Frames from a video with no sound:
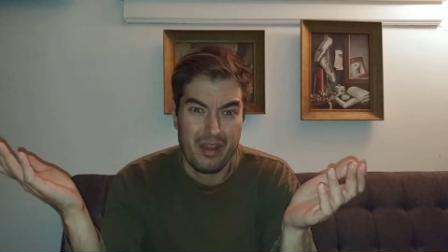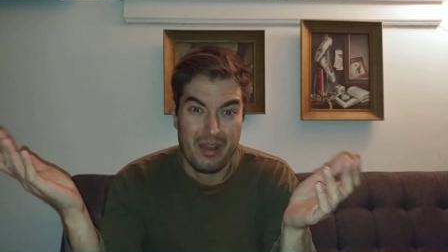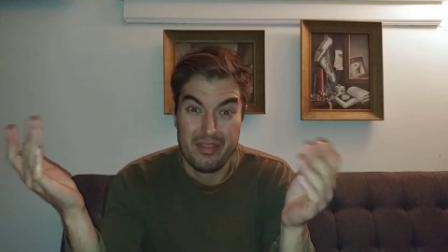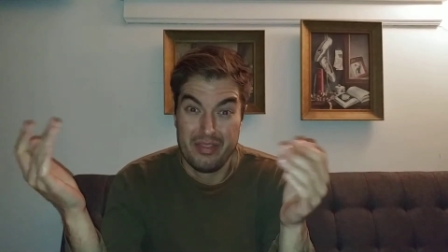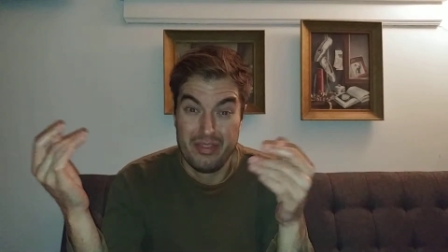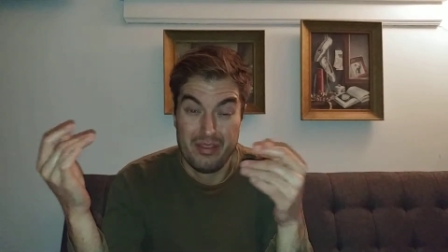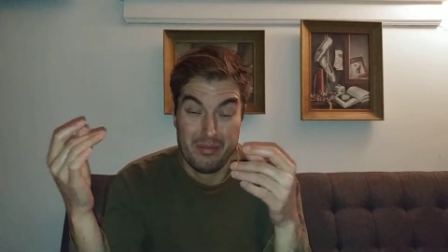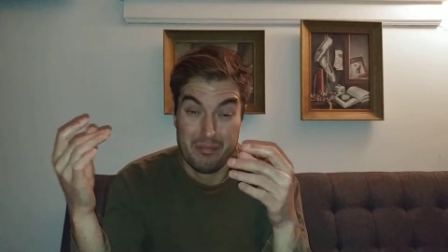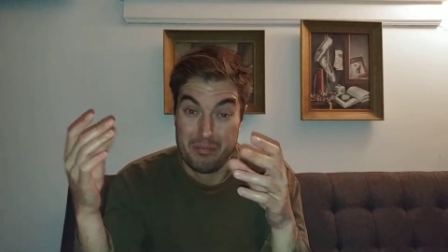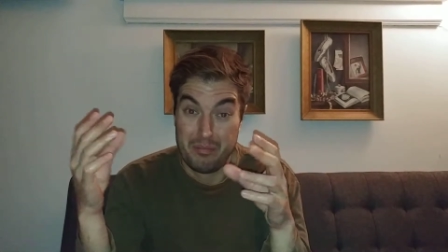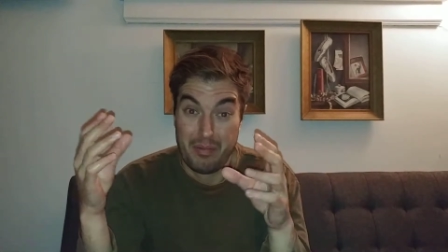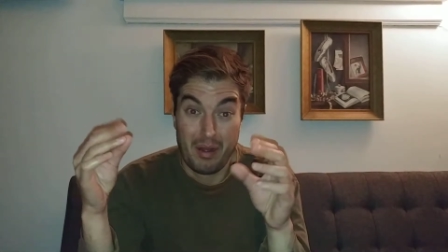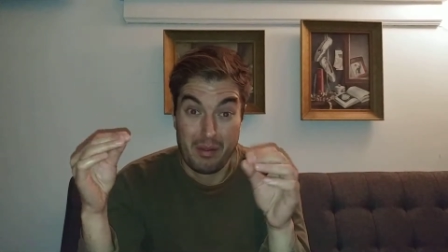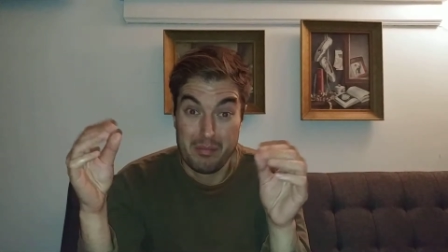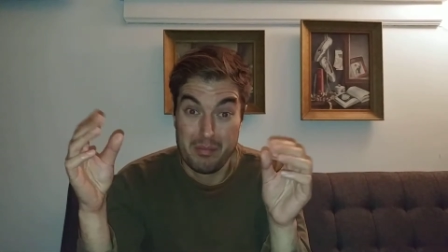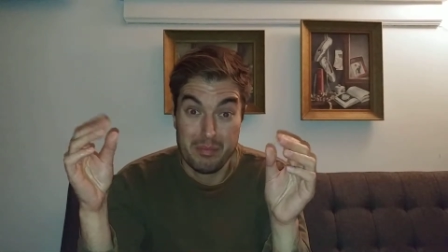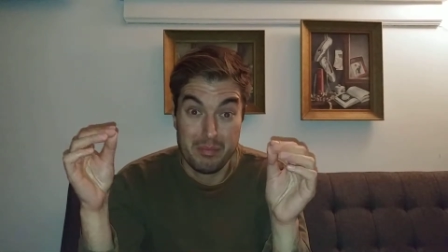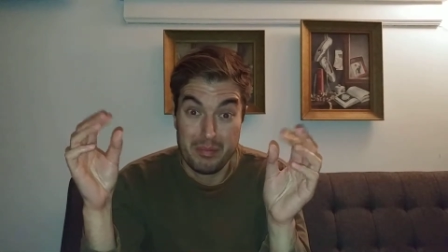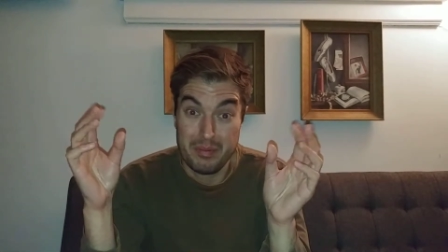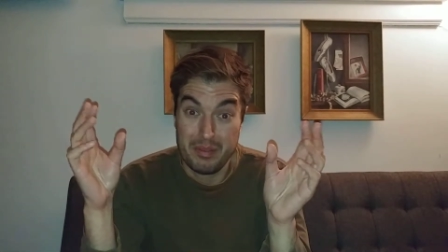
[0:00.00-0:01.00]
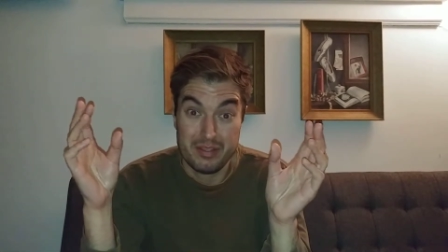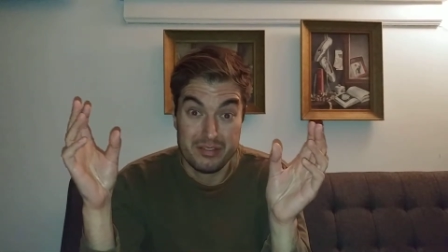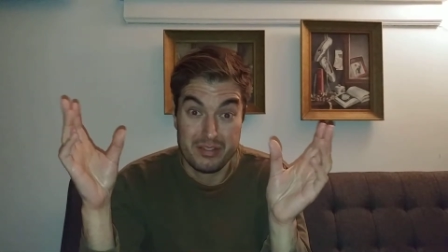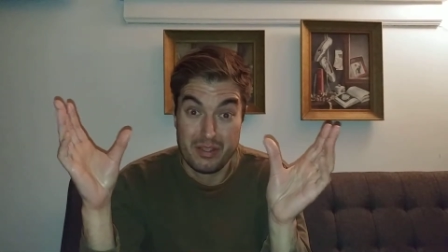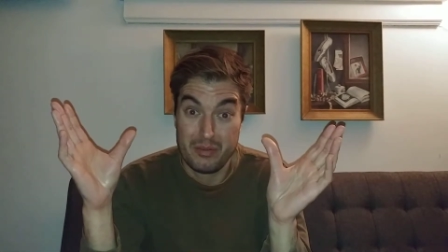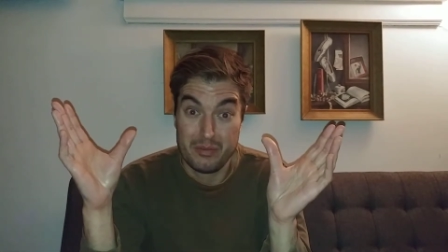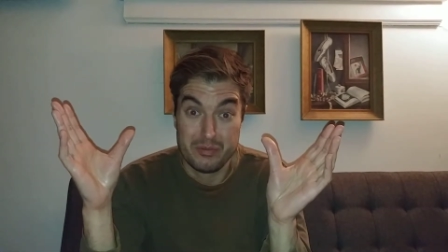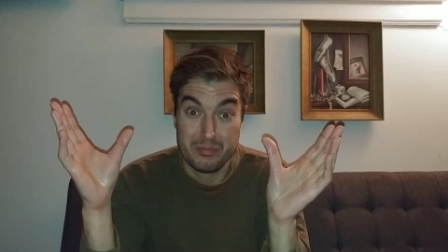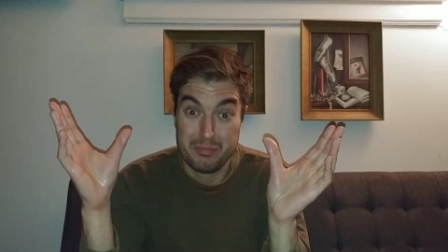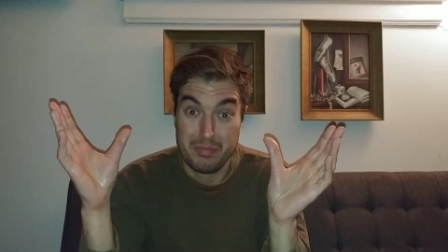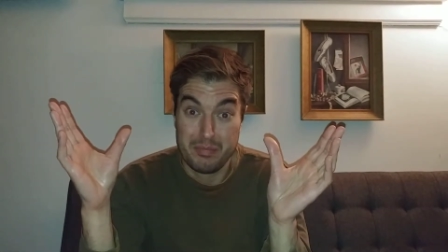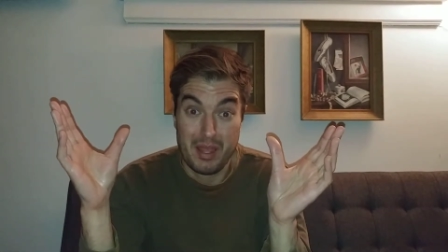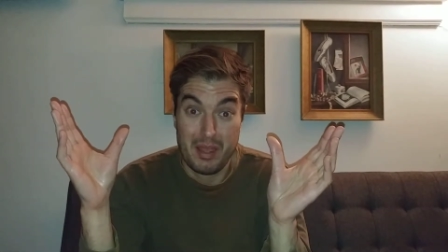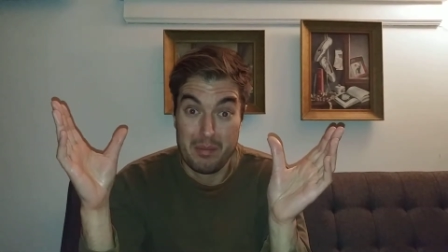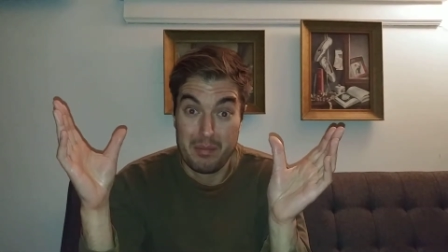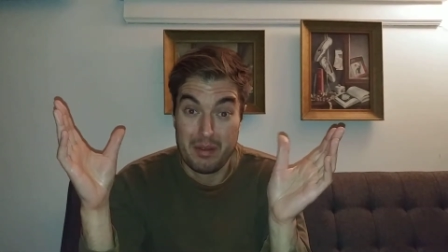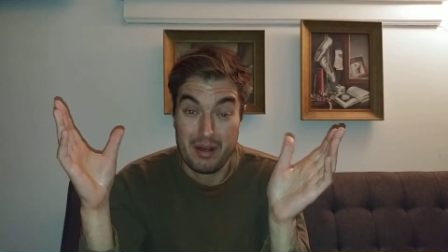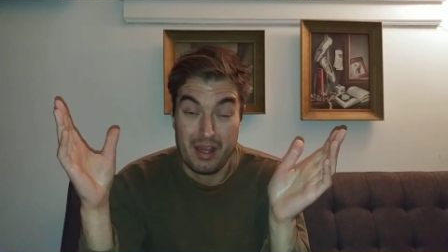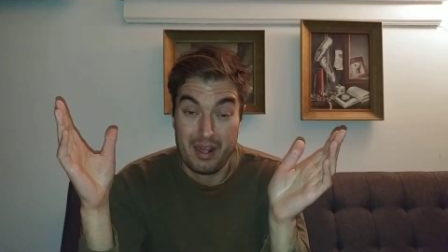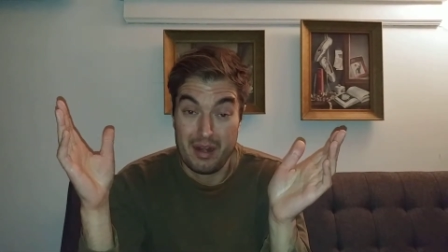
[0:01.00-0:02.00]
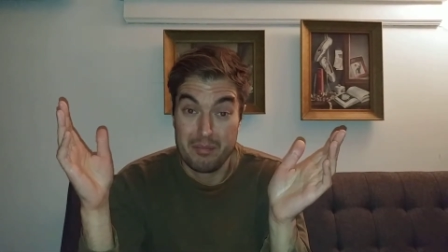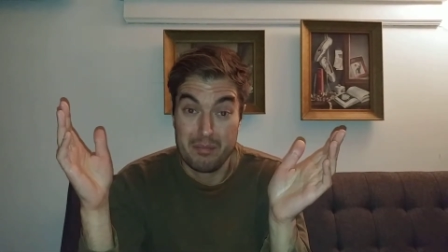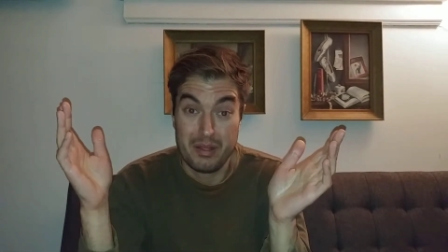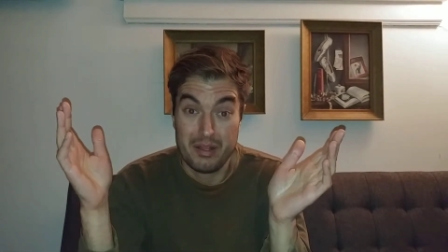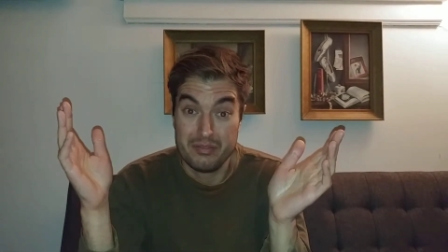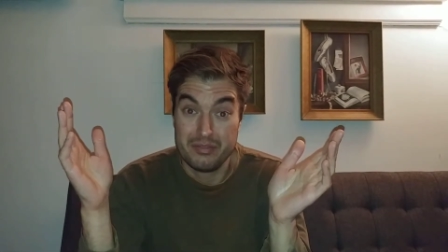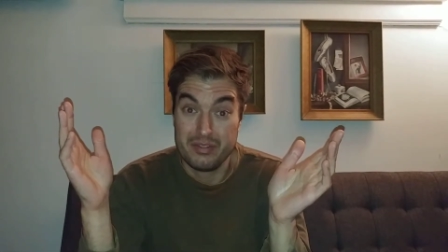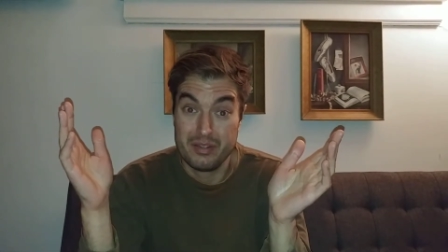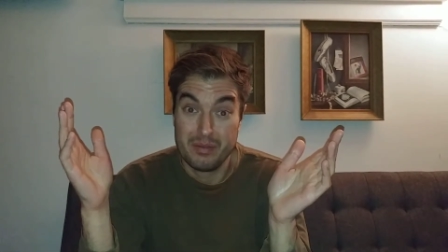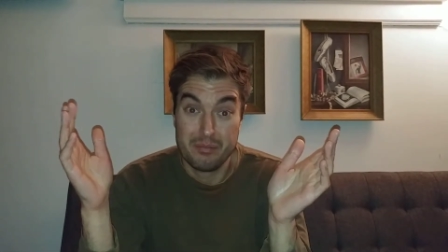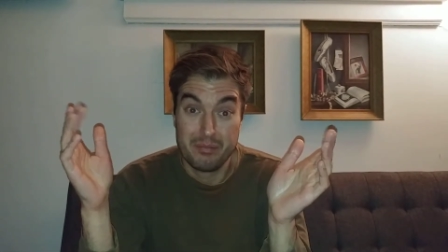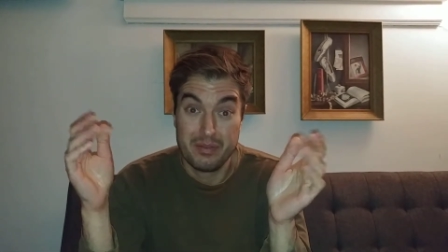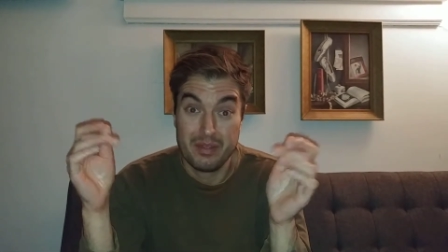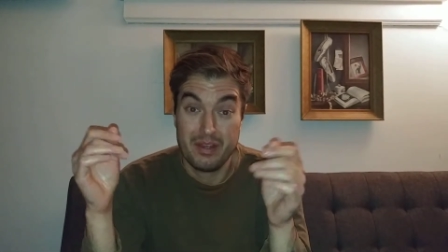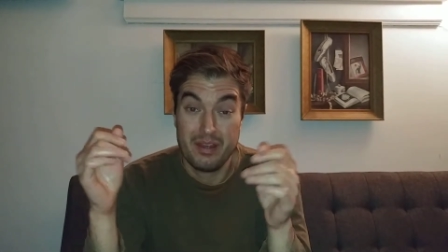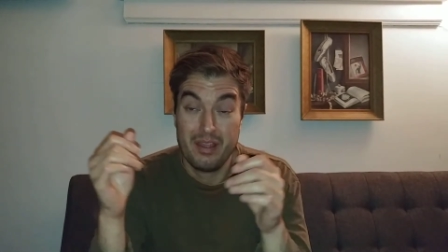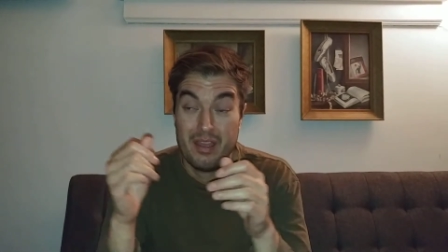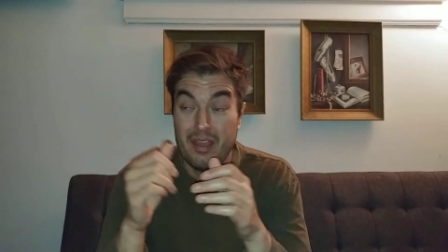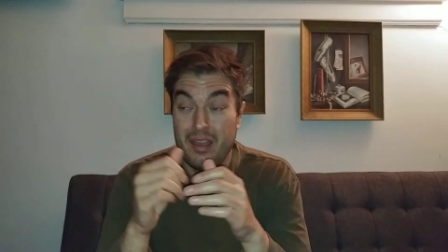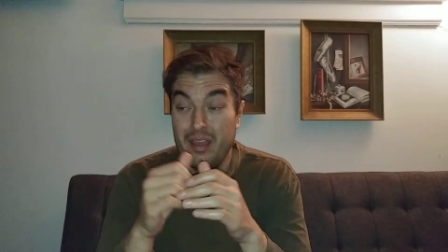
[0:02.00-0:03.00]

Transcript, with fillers: I think probably because I was blabbing on about something.